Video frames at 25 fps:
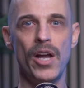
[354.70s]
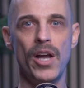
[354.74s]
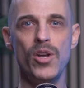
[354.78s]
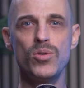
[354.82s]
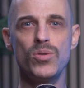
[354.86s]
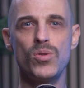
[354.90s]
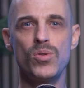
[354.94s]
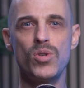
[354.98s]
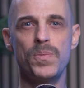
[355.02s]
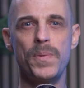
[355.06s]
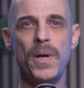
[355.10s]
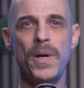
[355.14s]
I used
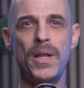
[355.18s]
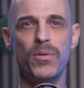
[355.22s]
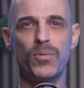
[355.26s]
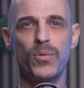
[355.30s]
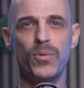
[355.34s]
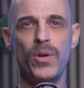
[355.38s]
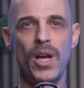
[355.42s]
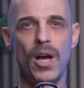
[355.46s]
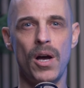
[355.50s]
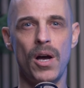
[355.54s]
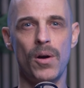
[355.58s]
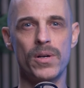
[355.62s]
to spend
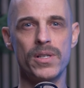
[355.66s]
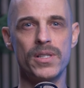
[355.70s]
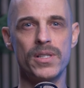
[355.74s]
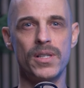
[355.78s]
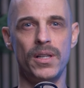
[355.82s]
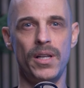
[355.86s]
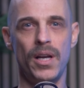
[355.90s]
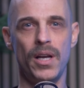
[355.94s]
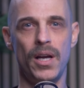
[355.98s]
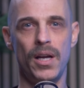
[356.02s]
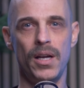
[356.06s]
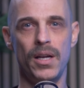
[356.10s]
3 hours a
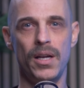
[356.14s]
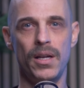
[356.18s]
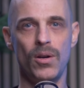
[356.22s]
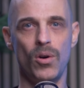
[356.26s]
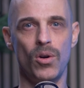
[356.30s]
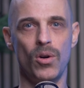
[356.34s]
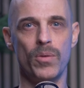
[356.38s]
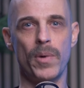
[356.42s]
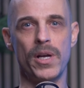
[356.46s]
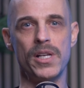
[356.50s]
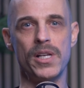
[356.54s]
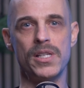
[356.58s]
day
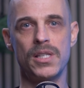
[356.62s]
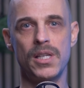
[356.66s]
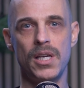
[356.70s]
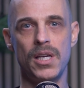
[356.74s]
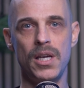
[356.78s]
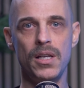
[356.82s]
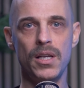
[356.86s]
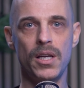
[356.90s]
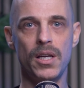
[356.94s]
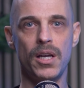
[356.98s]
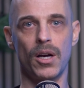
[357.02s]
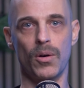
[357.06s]
on my
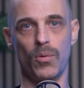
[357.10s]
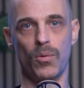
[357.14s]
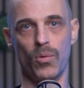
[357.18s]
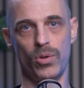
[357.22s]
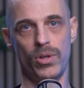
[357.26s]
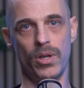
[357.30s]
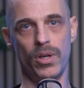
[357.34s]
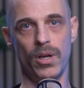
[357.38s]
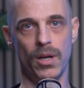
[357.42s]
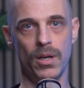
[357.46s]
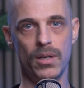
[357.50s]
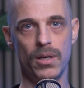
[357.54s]
skincare
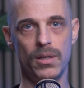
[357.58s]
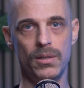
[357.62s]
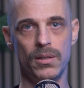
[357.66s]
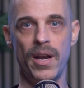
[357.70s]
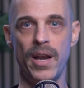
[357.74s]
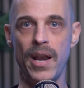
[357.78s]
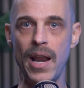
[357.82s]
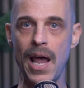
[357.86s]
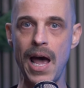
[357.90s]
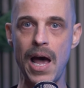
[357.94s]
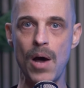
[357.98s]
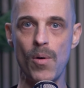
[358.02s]
routine.
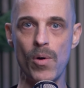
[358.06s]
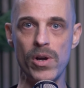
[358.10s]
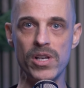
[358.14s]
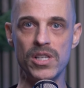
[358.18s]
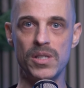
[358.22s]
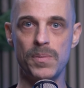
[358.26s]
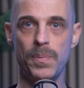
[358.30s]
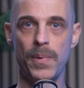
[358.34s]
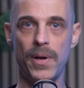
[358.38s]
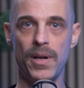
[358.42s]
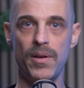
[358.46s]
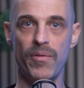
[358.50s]
Now I
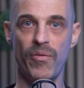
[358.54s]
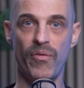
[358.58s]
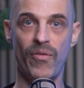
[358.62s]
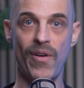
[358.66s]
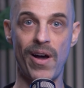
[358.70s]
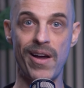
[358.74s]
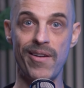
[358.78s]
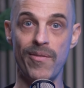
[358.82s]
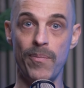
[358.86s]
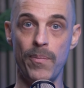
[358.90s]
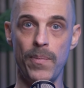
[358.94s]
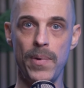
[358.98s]
spend
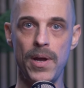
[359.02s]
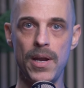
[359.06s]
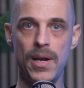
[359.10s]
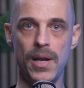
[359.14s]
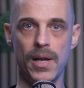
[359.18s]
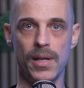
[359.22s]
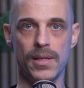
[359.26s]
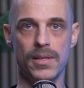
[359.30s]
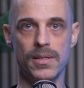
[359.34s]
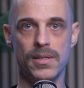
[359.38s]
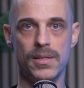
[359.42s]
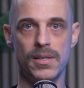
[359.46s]
5
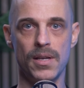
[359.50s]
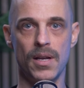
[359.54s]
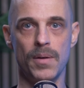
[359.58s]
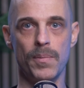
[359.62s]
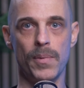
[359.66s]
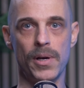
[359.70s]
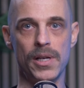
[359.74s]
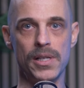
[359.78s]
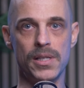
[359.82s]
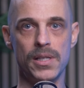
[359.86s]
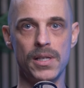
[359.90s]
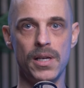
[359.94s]
minutes and
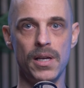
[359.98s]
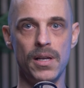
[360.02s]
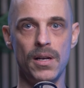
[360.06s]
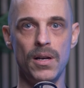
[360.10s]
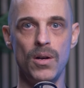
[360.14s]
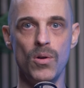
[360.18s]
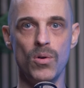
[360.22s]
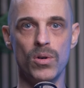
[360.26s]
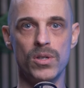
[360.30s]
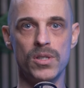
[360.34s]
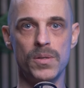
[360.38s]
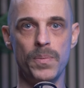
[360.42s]
my skin
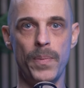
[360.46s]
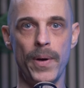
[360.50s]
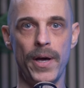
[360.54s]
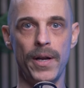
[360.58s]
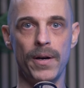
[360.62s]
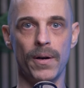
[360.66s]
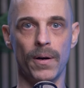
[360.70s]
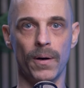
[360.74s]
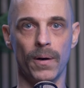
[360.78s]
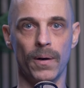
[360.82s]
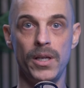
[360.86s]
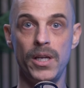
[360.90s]
looks
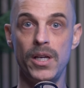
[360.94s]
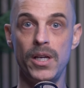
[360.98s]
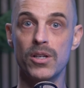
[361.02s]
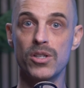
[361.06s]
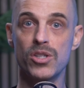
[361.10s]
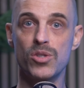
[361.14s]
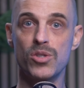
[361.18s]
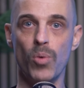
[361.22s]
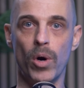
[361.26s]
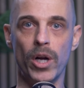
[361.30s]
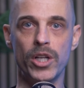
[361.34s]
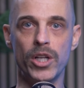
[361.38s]
better.
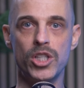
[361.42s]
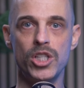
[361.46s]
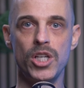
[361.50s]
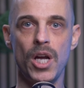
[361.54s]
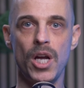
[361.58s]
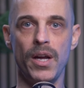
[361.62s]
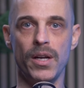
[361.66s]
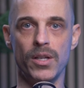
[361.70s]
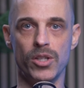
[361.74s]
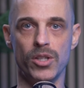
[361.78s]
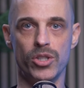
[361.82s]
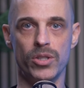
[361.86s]
Here's what
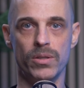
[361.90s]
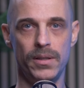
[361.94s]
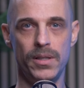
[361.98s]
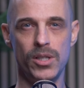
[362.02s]
changed.